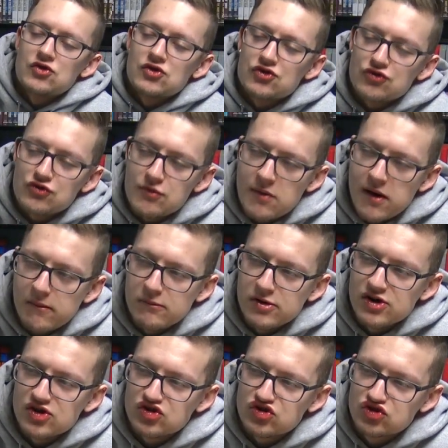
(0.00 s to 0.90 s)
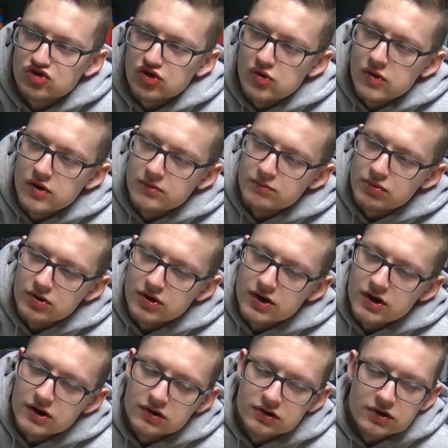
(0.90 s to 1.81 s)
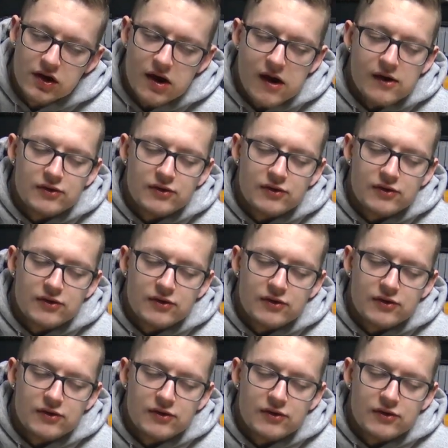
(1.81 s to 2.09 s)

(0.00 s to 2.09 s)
just remember to chew and breathe.